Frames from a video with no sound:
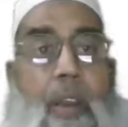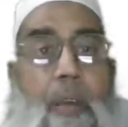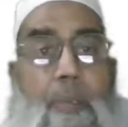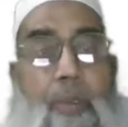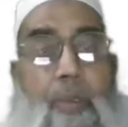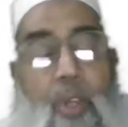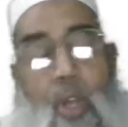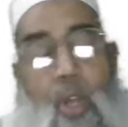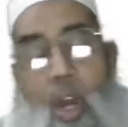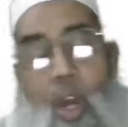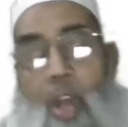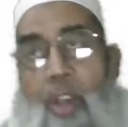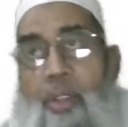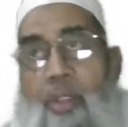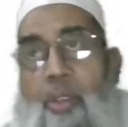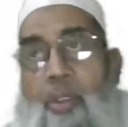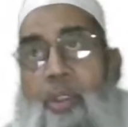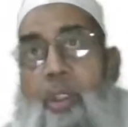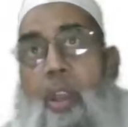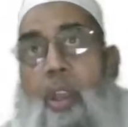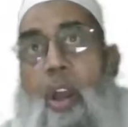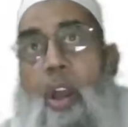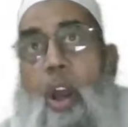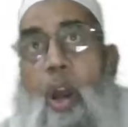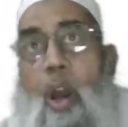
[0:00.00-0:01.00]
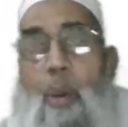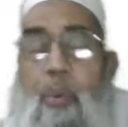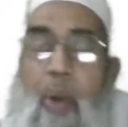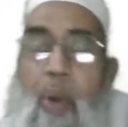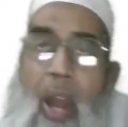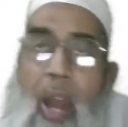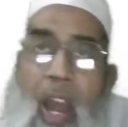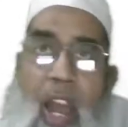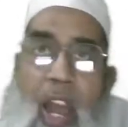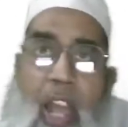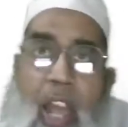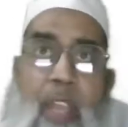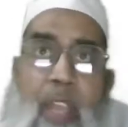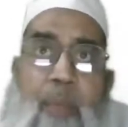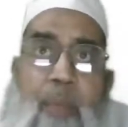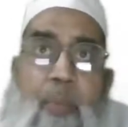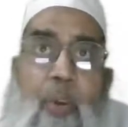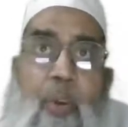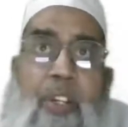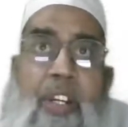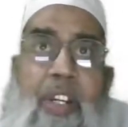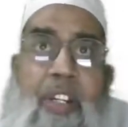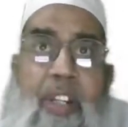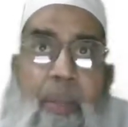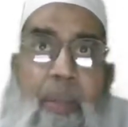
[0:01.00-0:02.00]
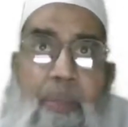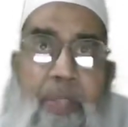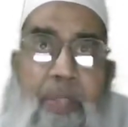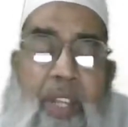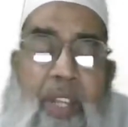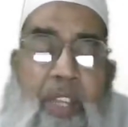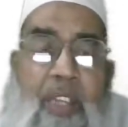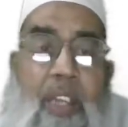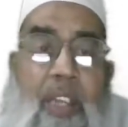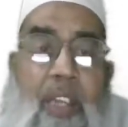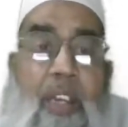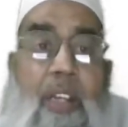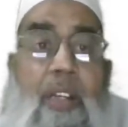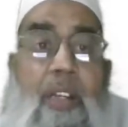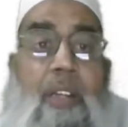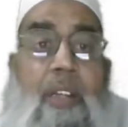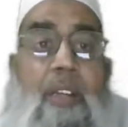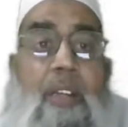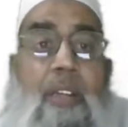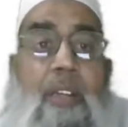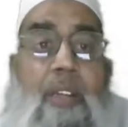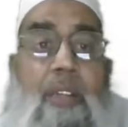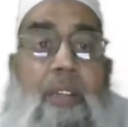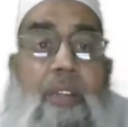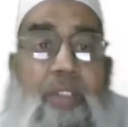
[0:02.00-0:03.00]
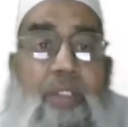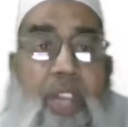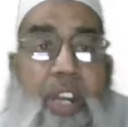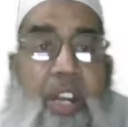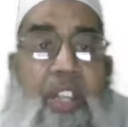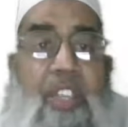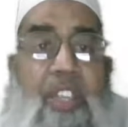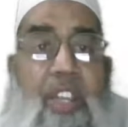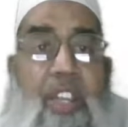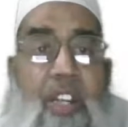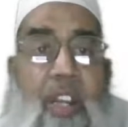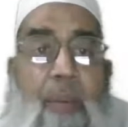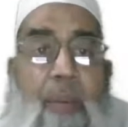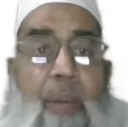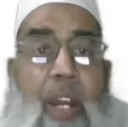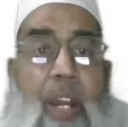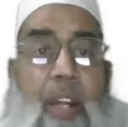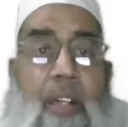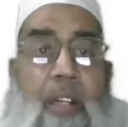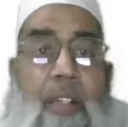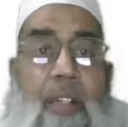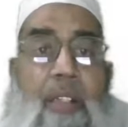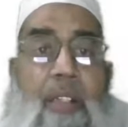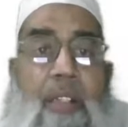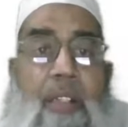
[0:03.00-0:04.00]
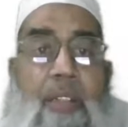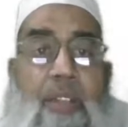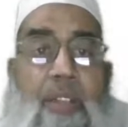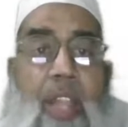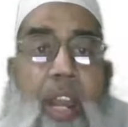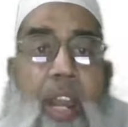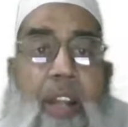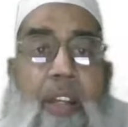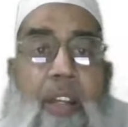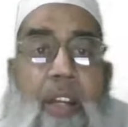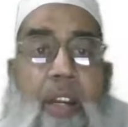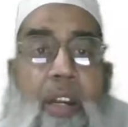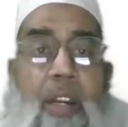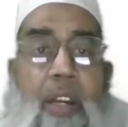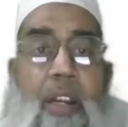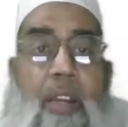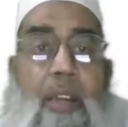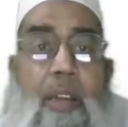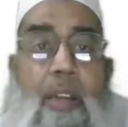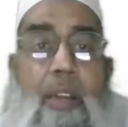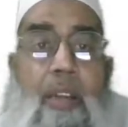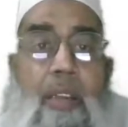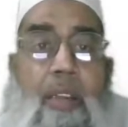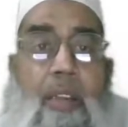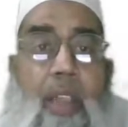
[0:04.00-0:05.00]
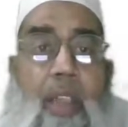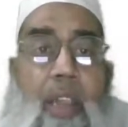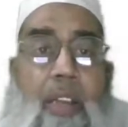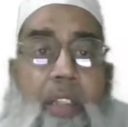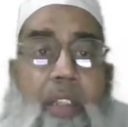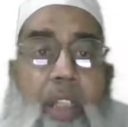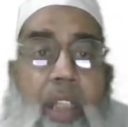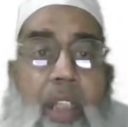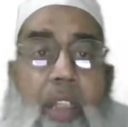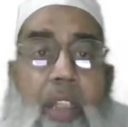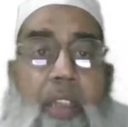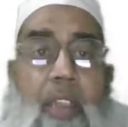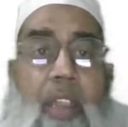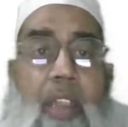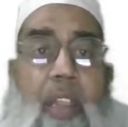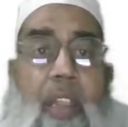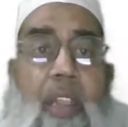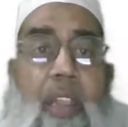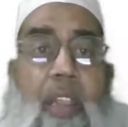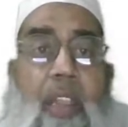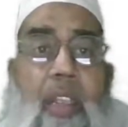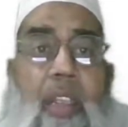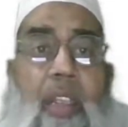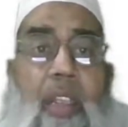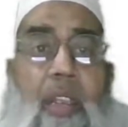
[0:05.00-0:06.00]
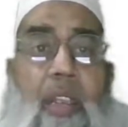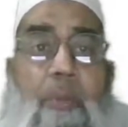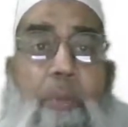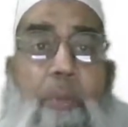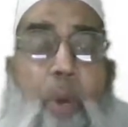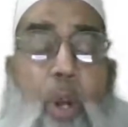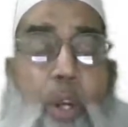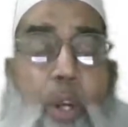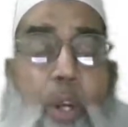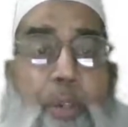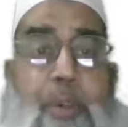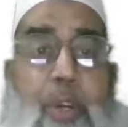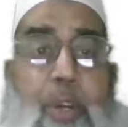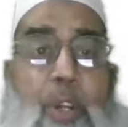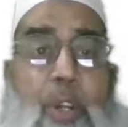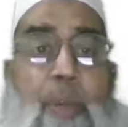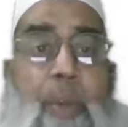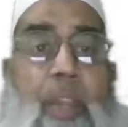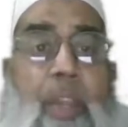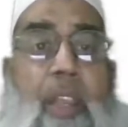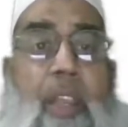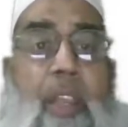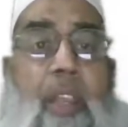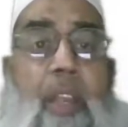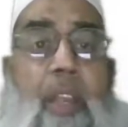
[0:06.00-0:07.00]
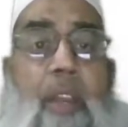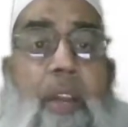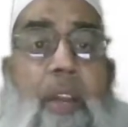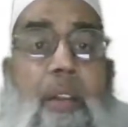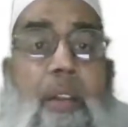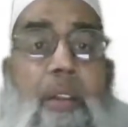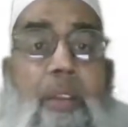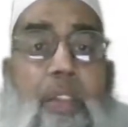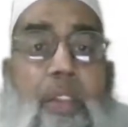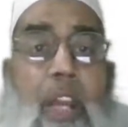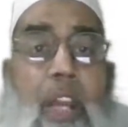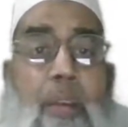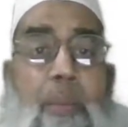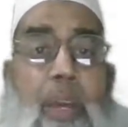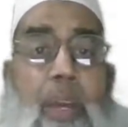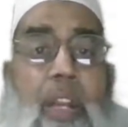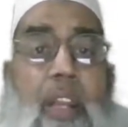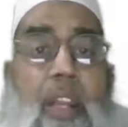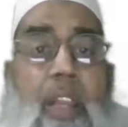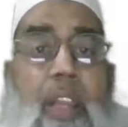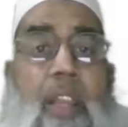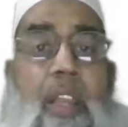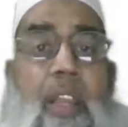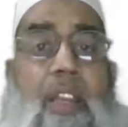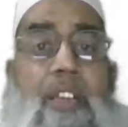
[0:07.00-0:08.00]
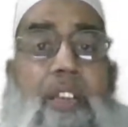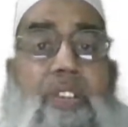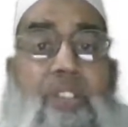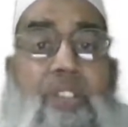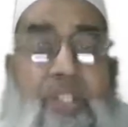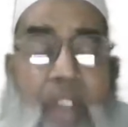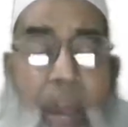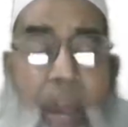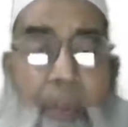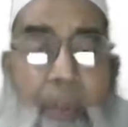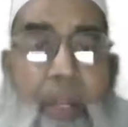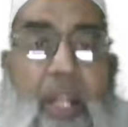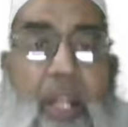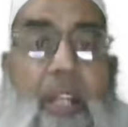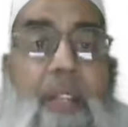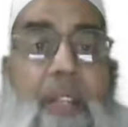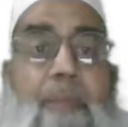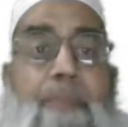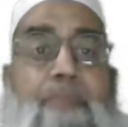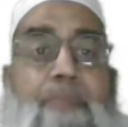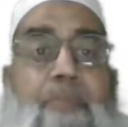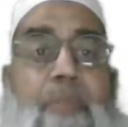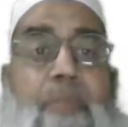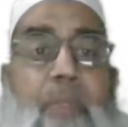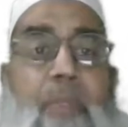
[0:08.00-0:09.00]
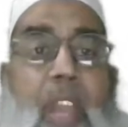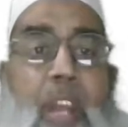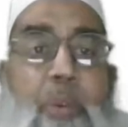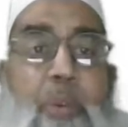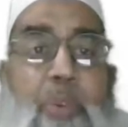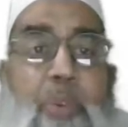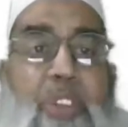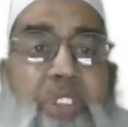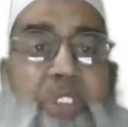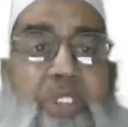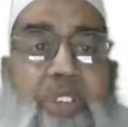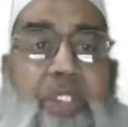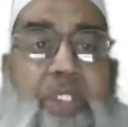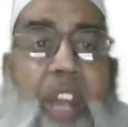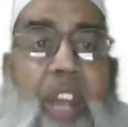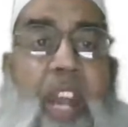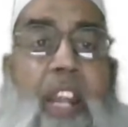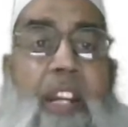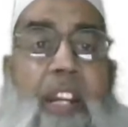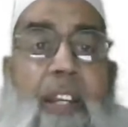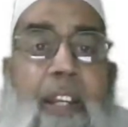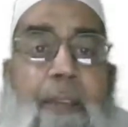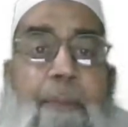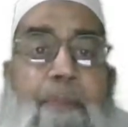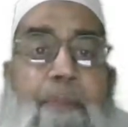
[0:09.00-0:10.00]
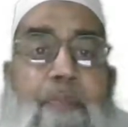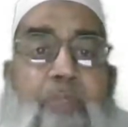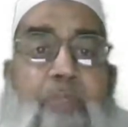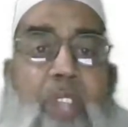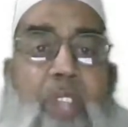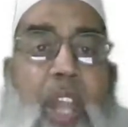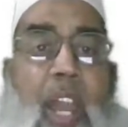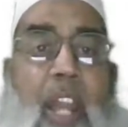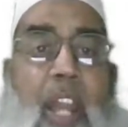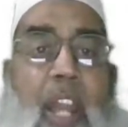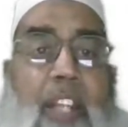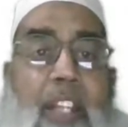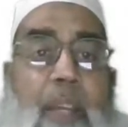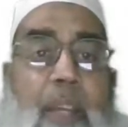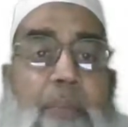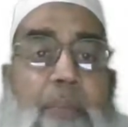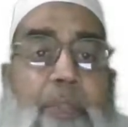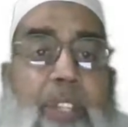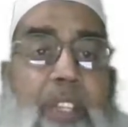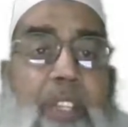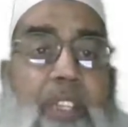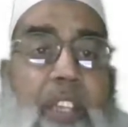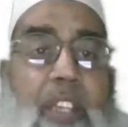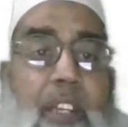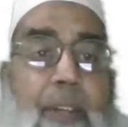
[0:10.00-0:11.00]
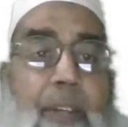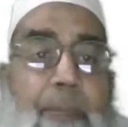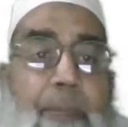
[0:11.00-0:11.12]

Because of high pouring temperature, there is a demand that the mold should be thermally stable and withstand the high temperature,